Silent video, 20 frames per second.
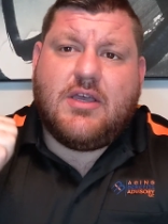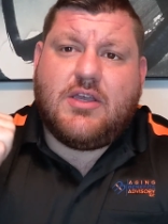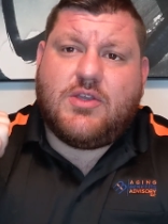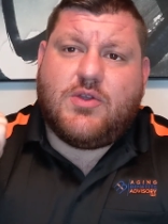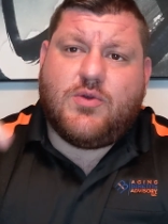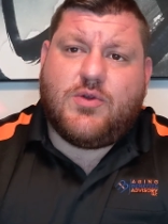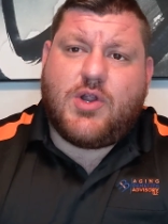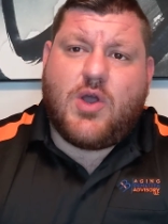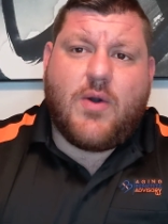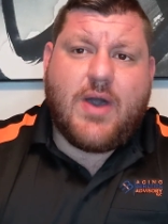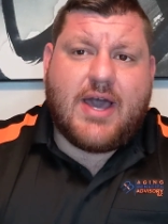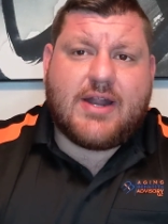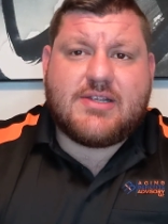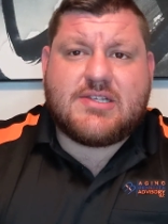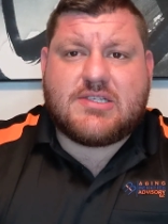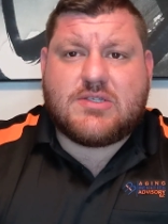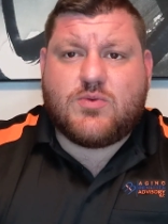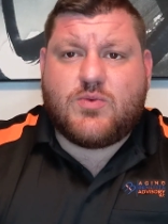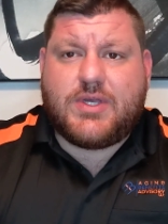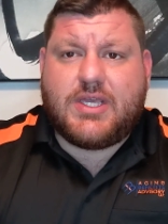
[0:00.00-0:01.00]
you know how to
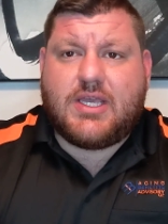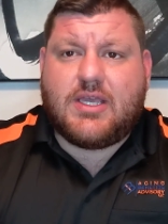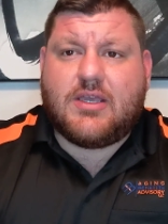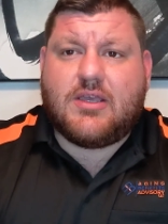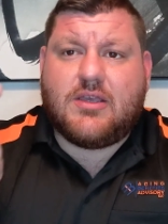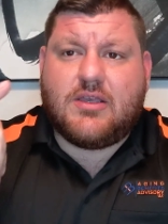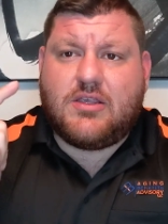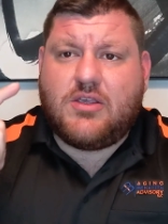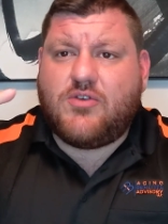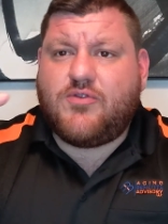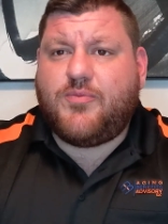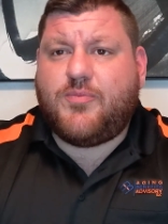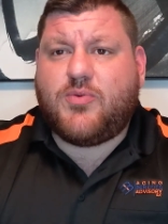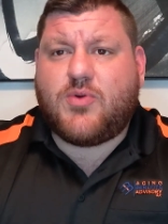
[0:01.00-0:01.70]
swing, you've